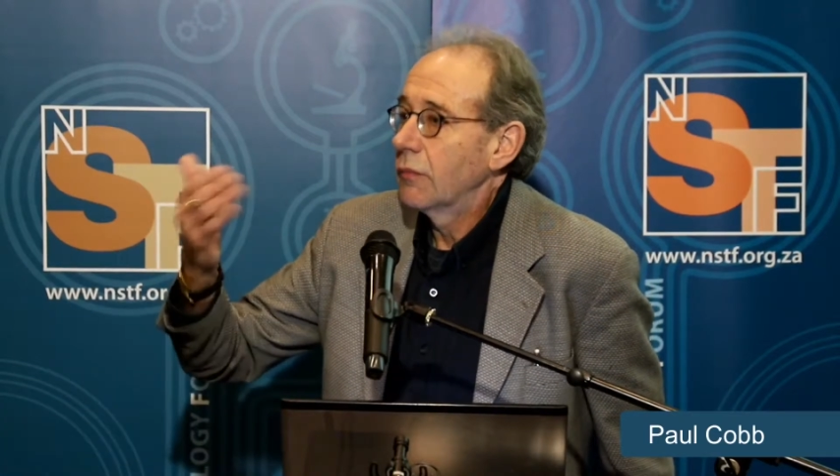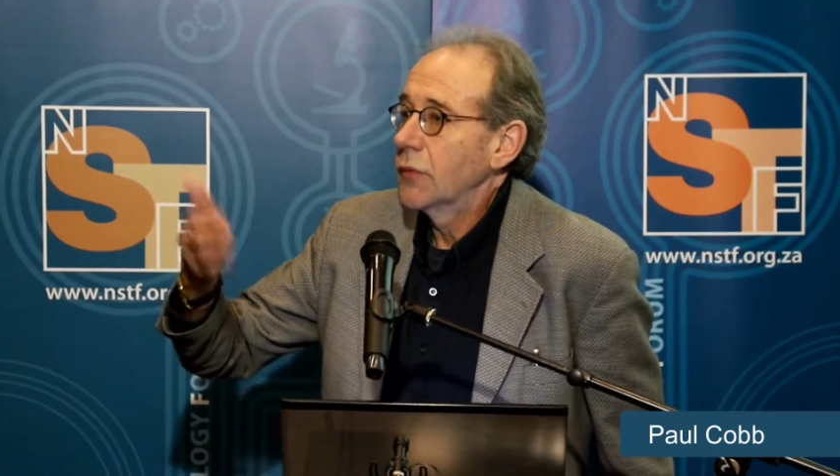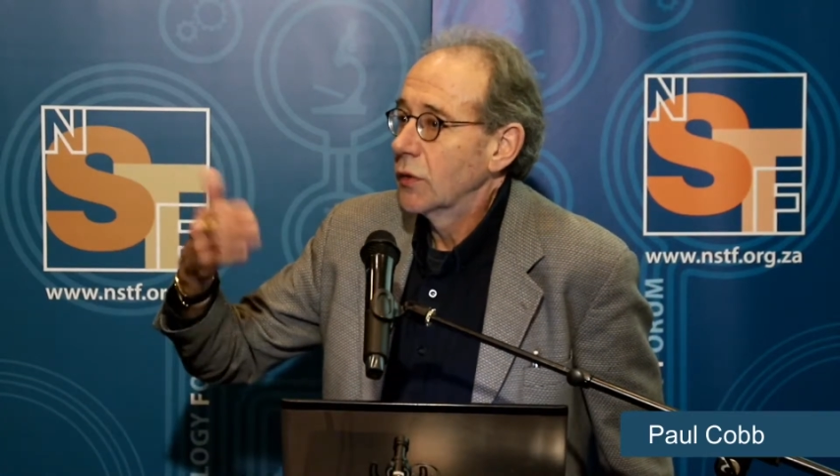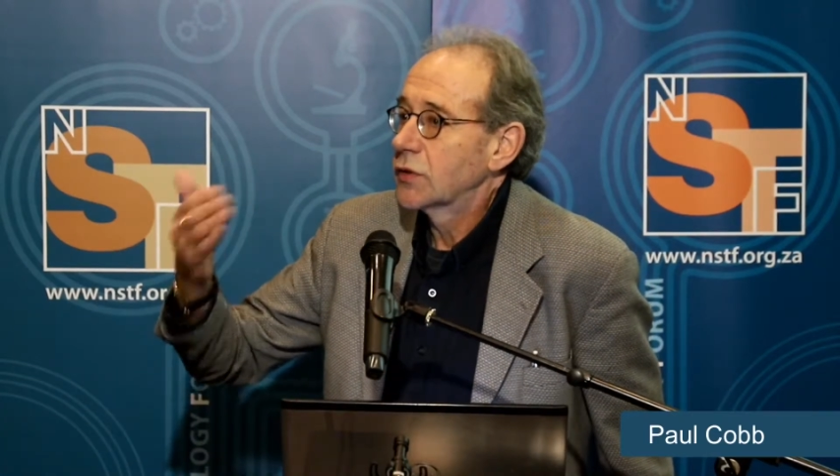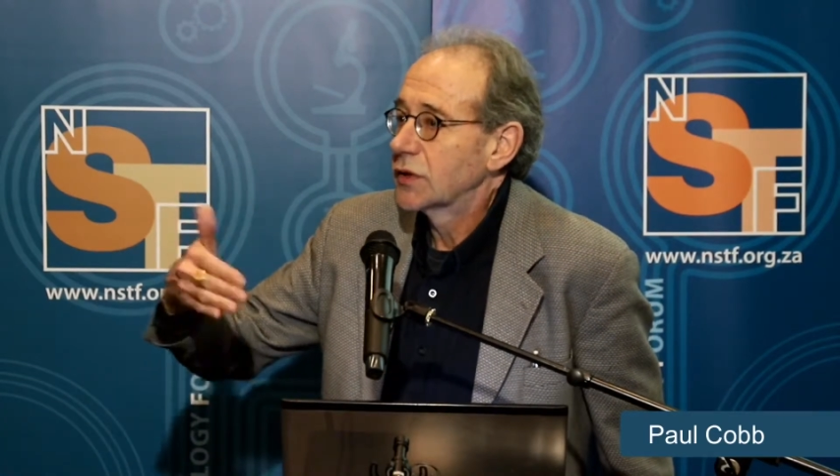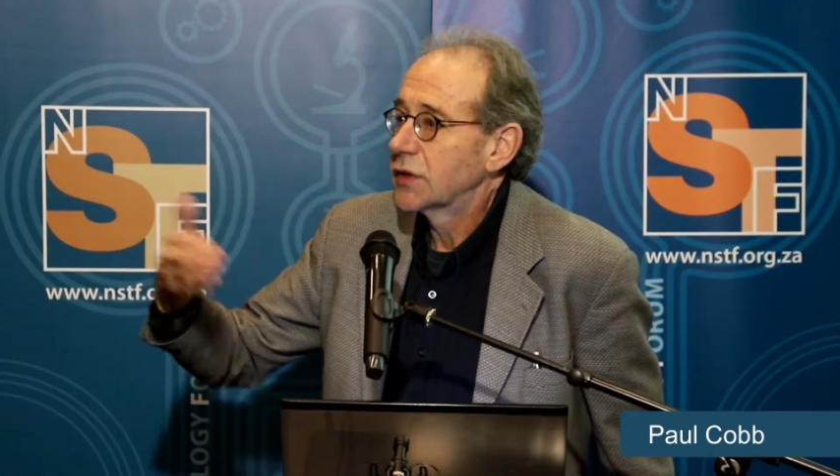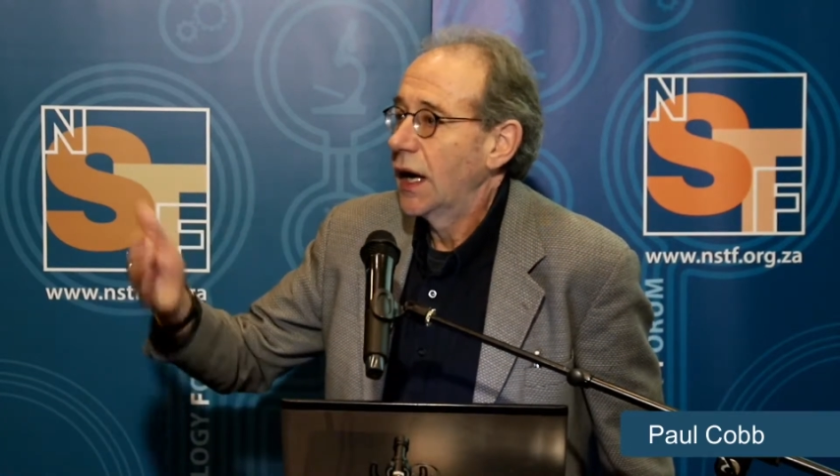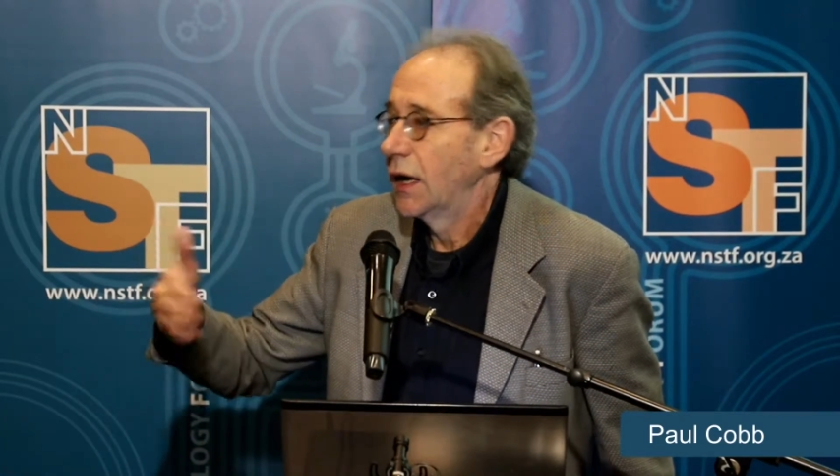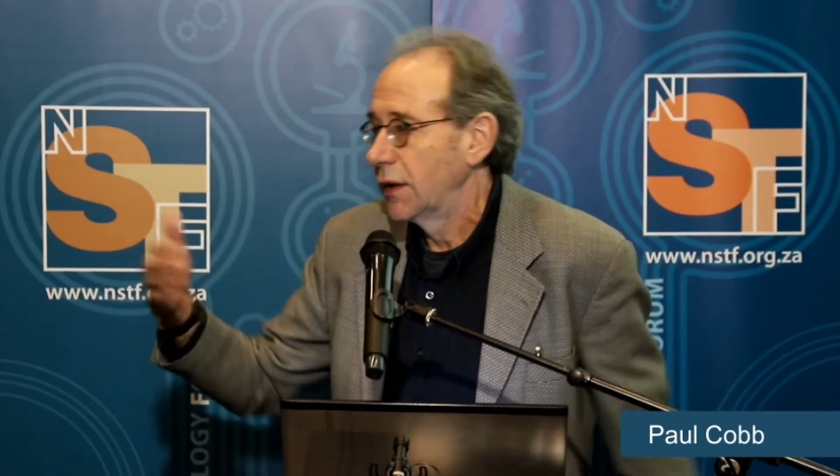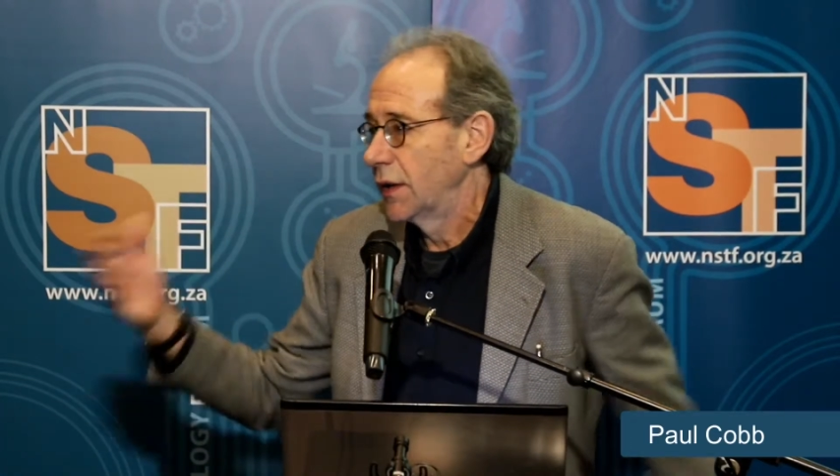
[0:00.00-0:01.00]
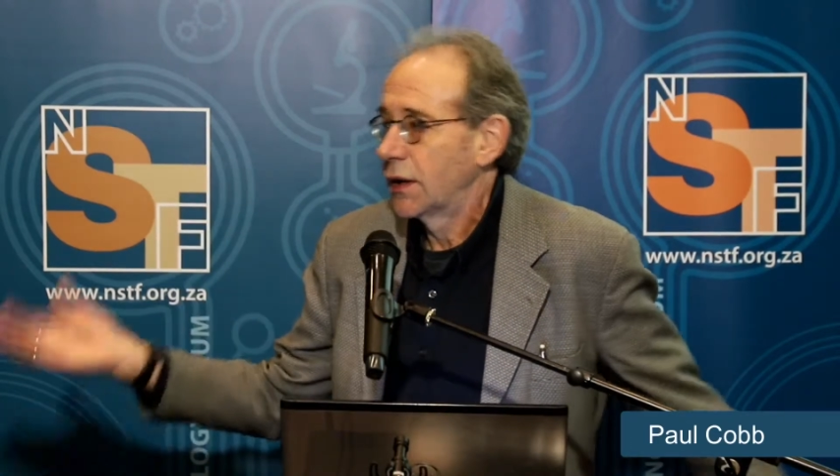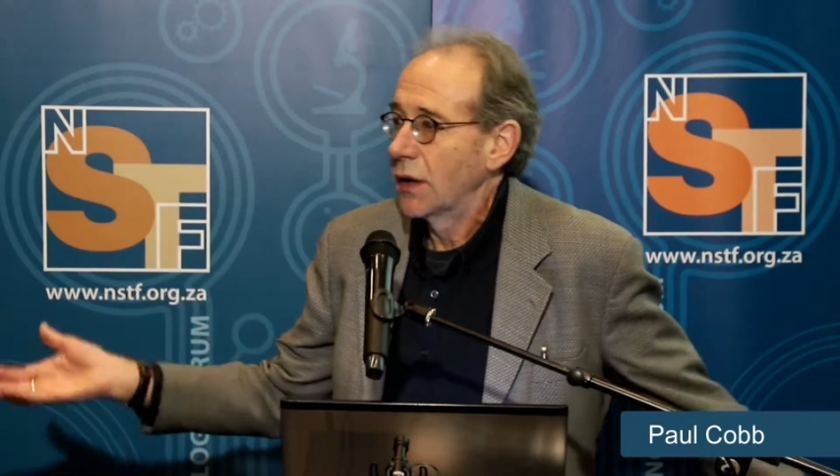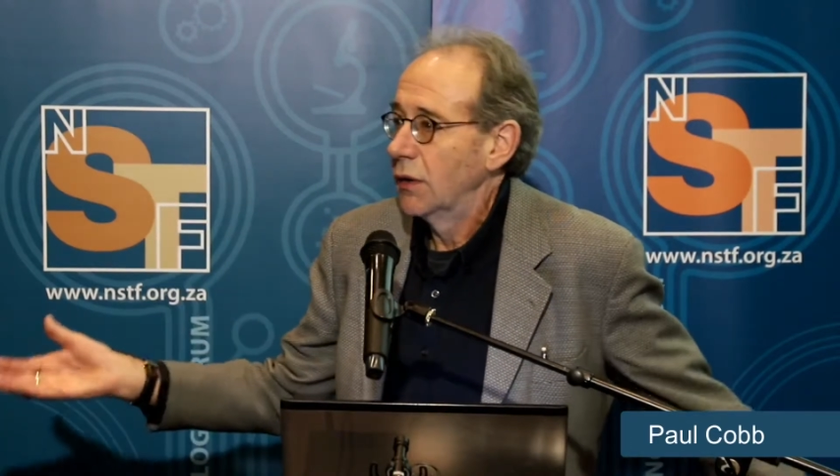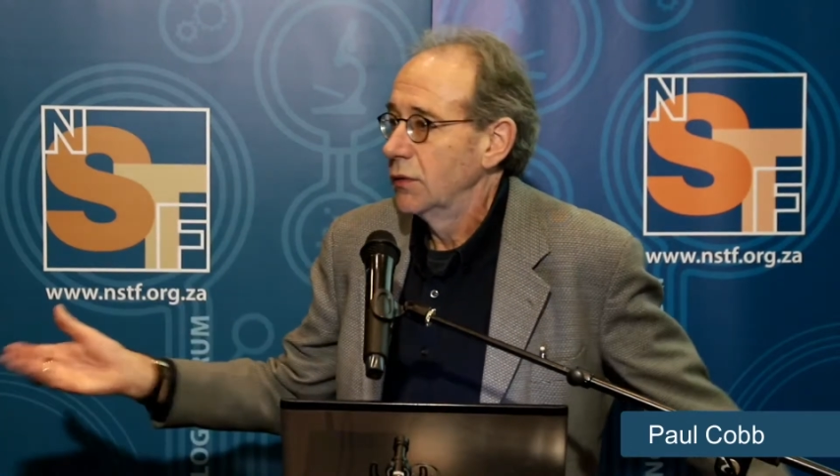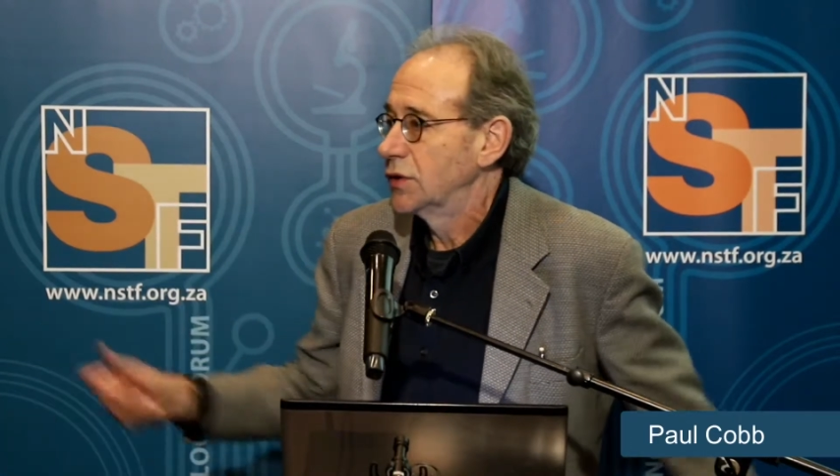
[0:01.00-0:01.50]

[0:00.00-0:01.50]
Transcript: not just how did it go,